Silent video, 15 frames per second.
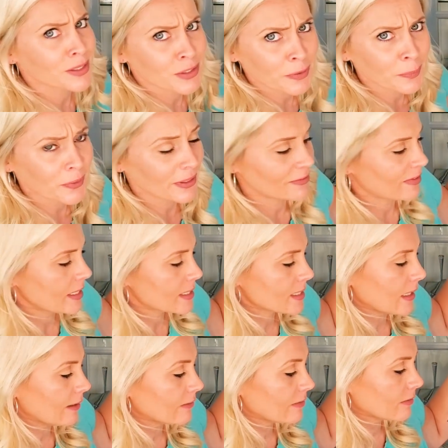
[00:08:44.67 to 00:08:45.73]
super advanced
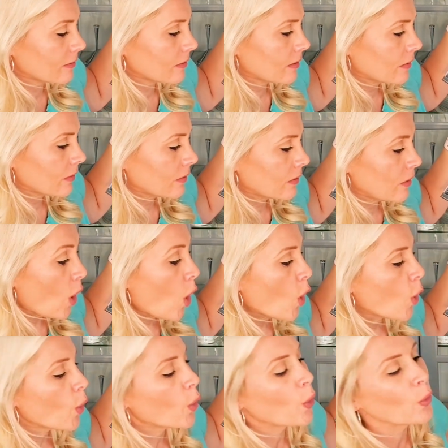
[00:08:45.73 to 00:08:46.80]
stuff.
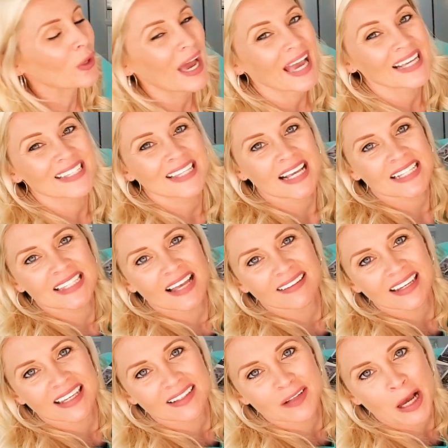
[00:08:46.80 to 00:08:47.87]
Oh guys, they sell
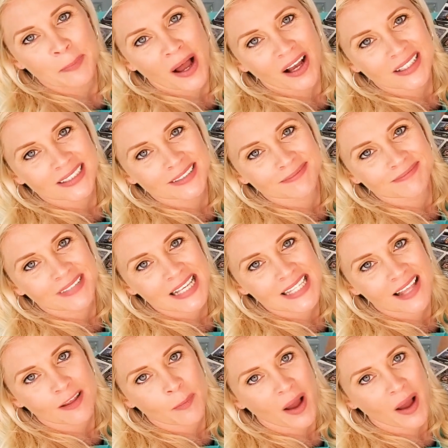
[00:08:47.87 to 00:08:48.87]
like a box. They sell a